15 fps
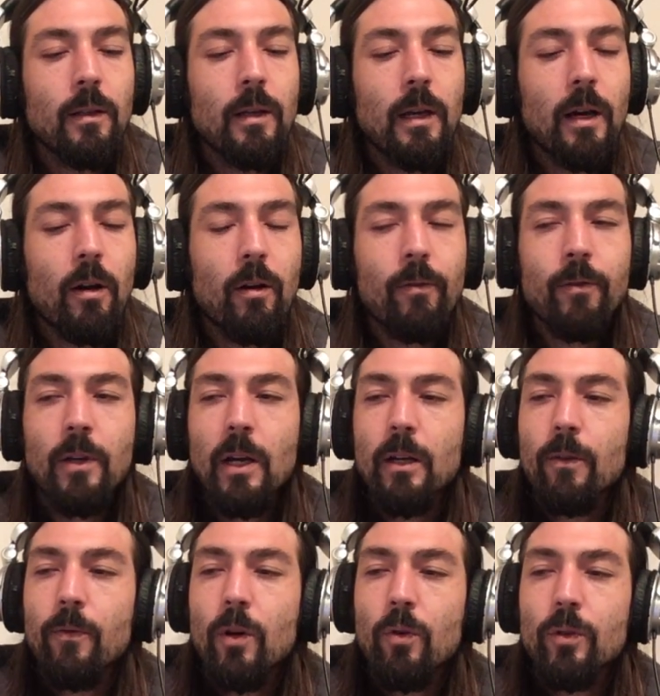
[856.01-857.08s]
how I've kind
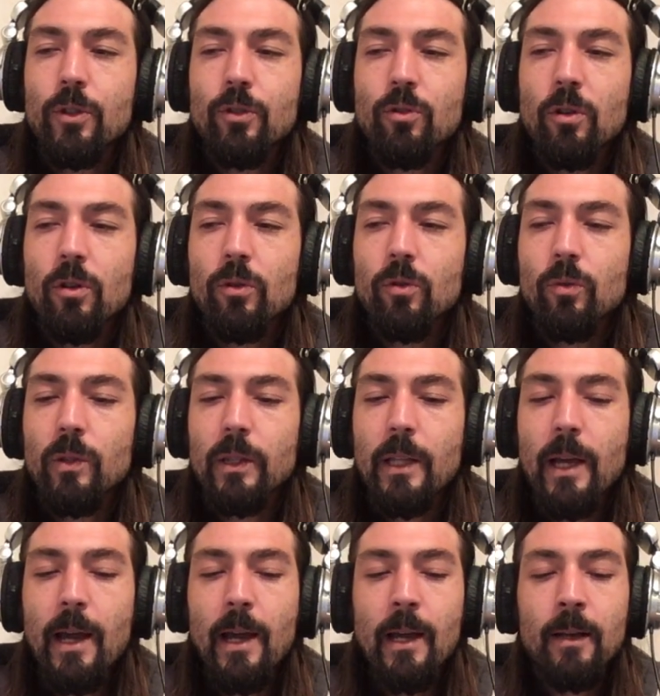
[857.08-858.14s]
of always struggled with
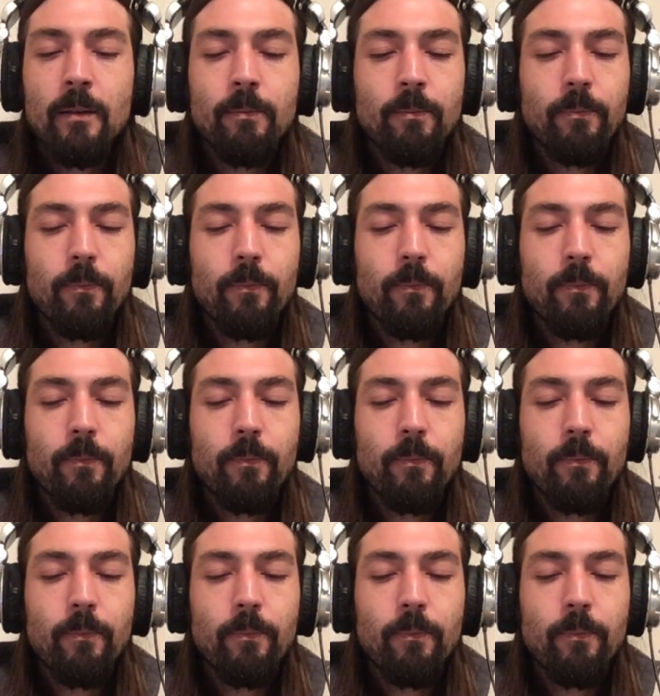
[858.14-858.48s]
that,